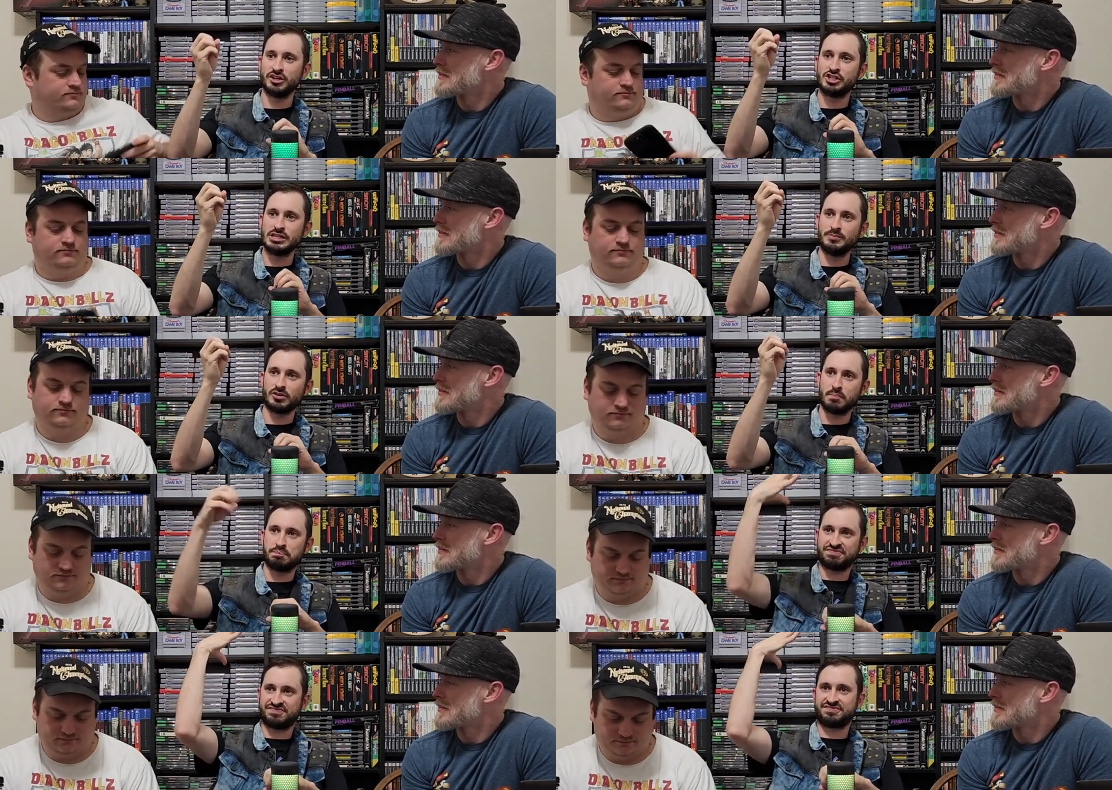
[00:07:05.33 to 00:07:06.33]
Speaker 1: the gyms are
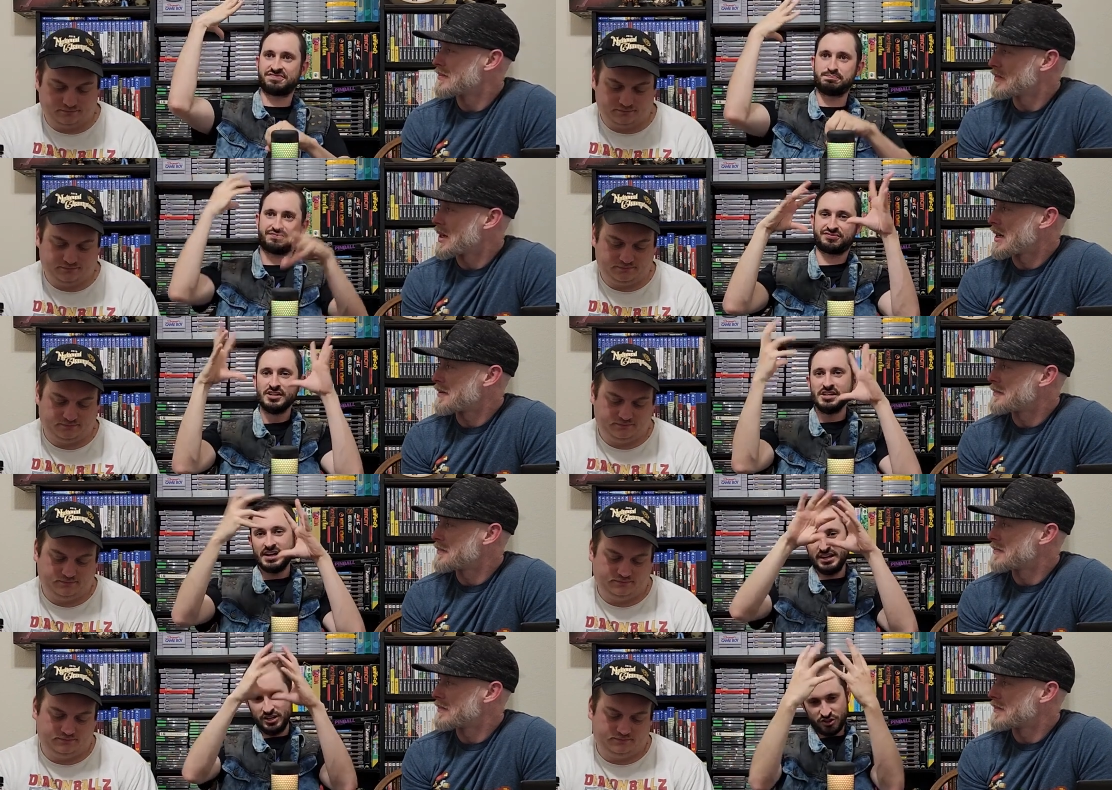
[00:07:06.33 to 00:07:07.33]
like, yeah.
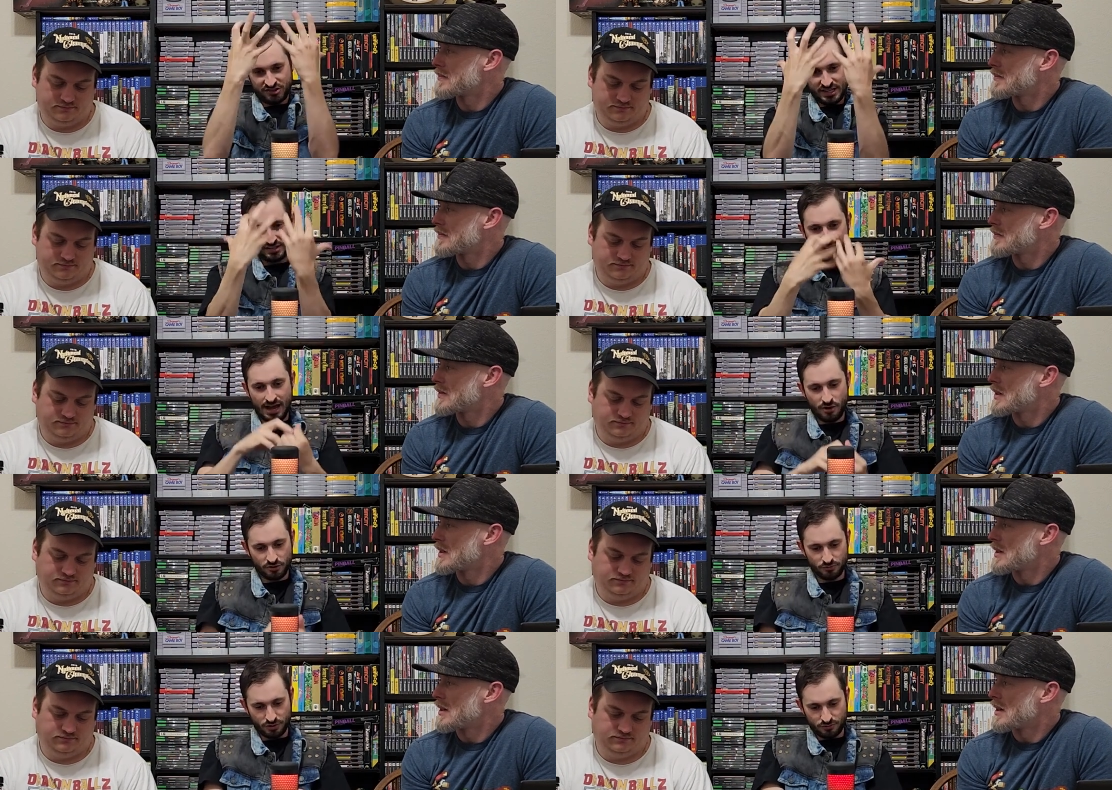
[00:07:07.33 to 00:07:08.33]
and then it sinks
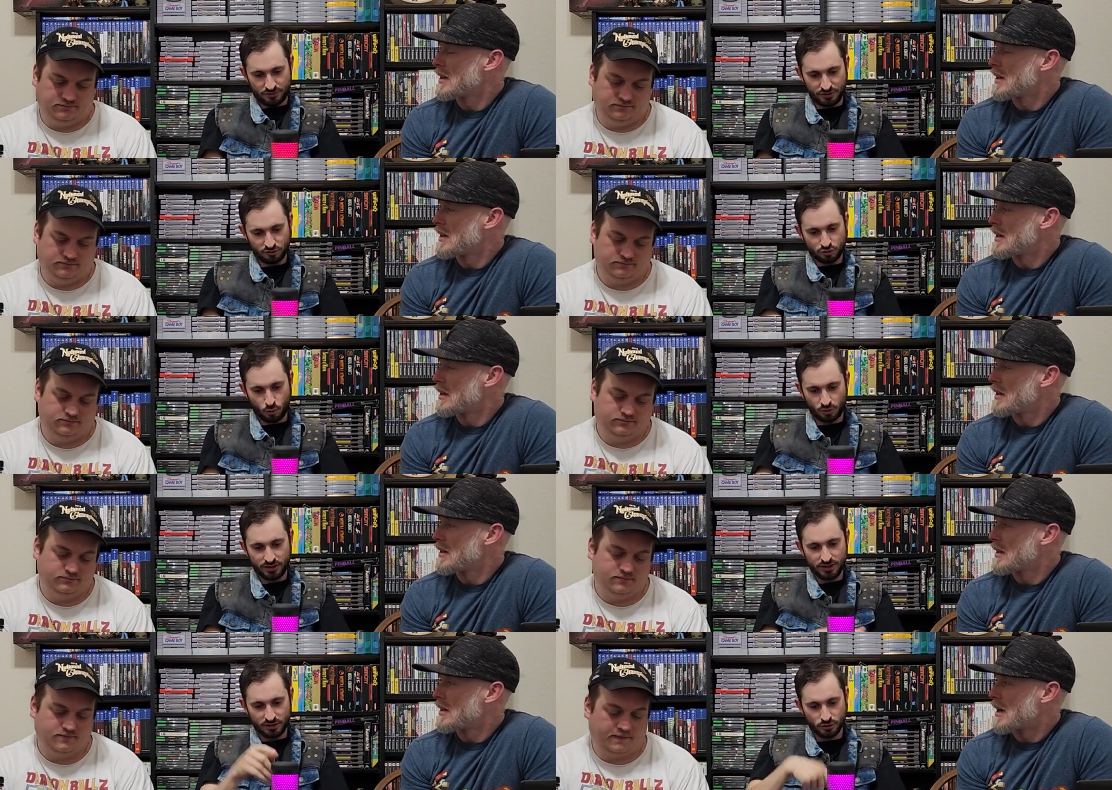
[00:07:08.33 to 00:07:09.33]
down and, and, reveals
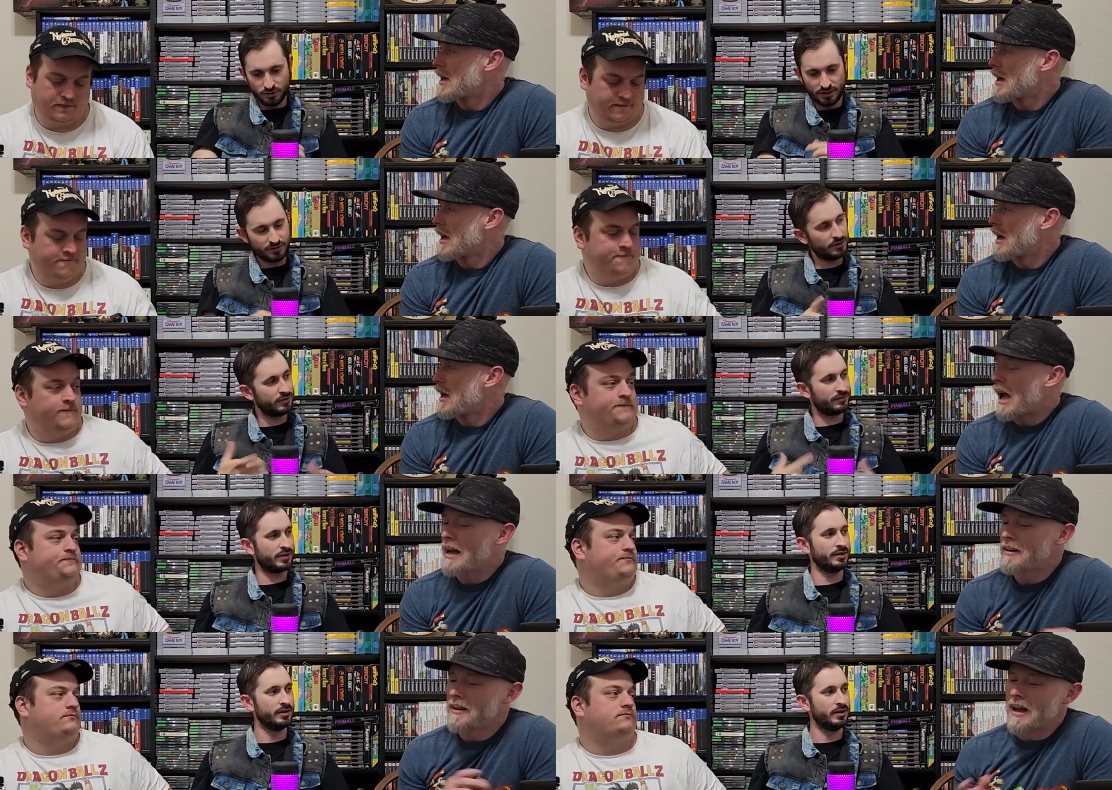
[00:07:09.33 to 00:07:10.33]
Tourian. You go down there and you
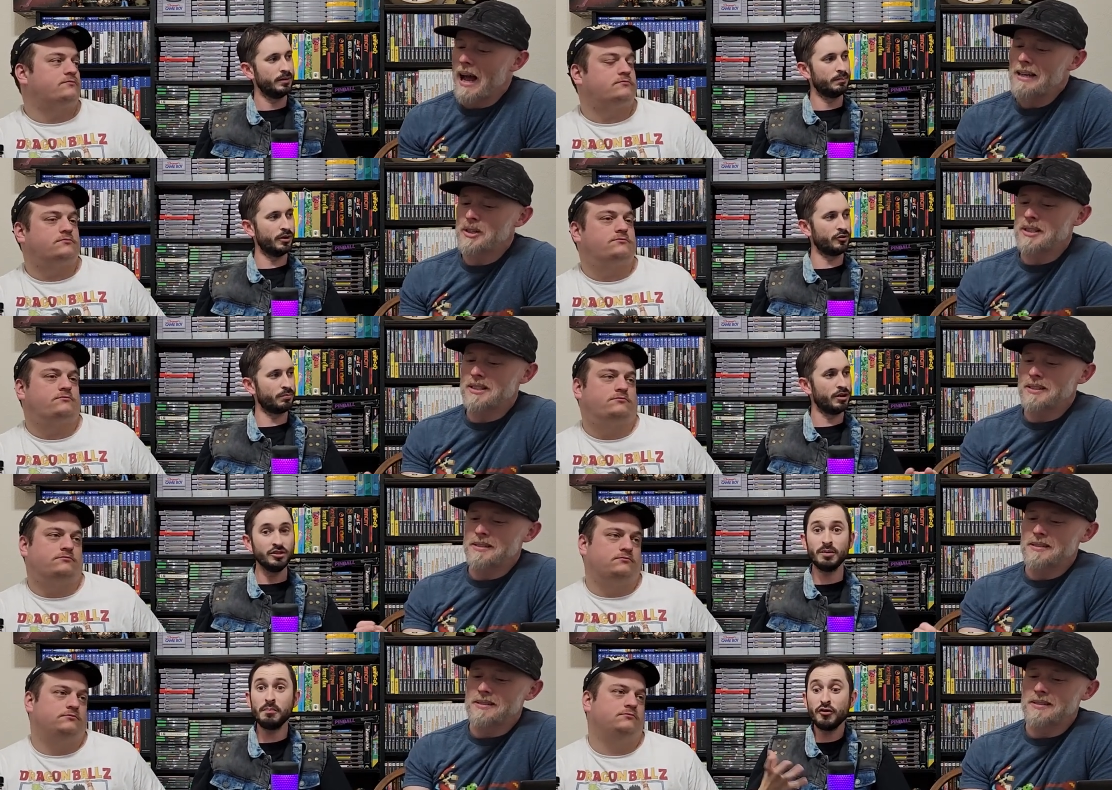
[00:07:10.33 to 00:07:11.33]
fight. I, I the just mother,
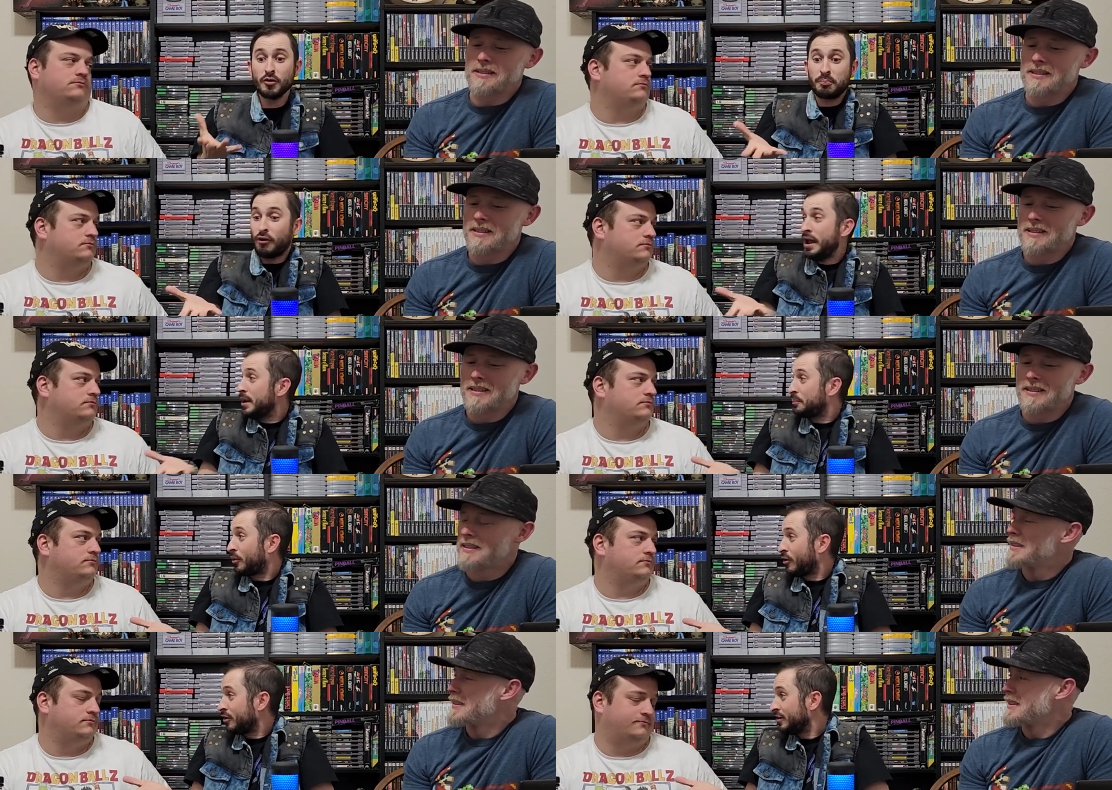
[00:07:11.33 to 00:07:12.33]
the mother brain
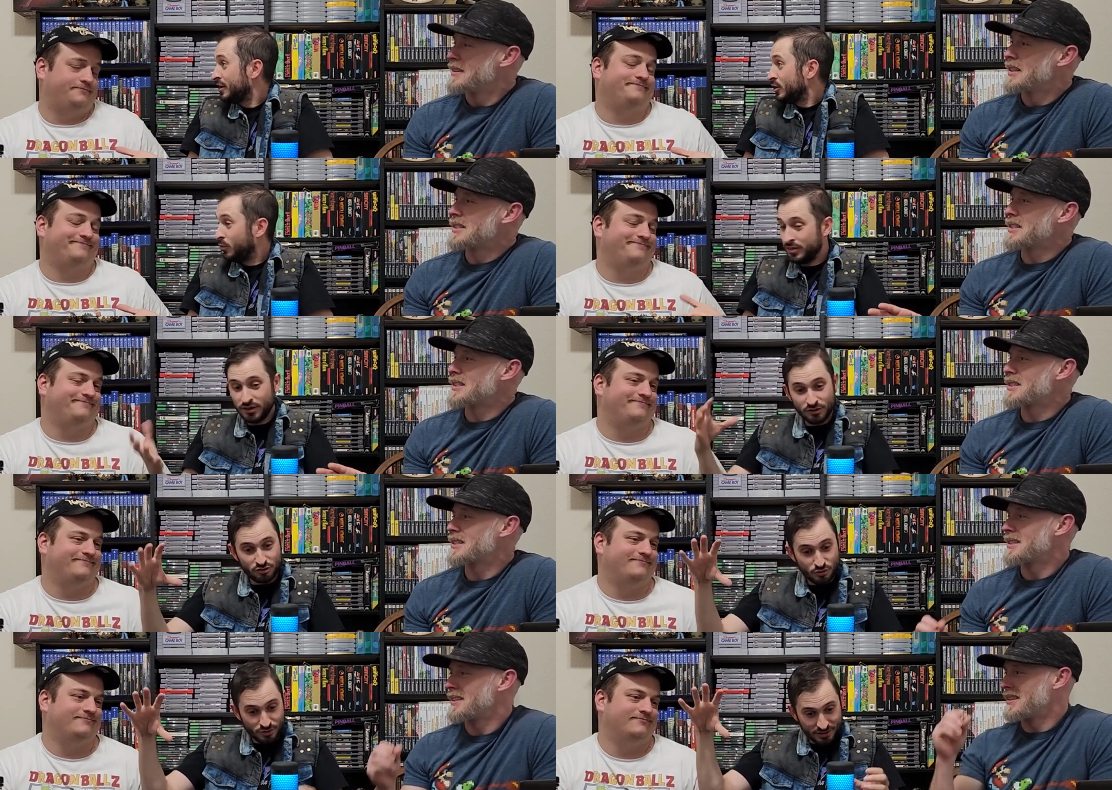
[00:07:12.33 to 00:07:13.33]
part this when is,
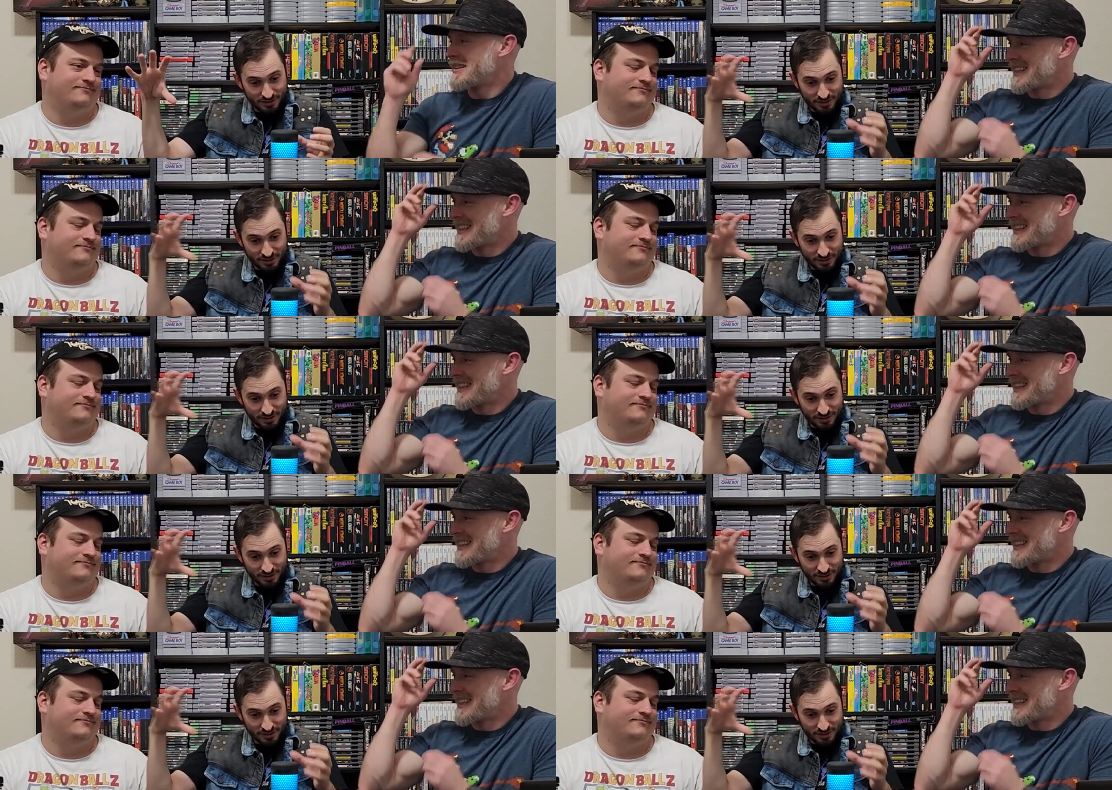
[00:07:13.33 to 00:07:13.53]
the dude it,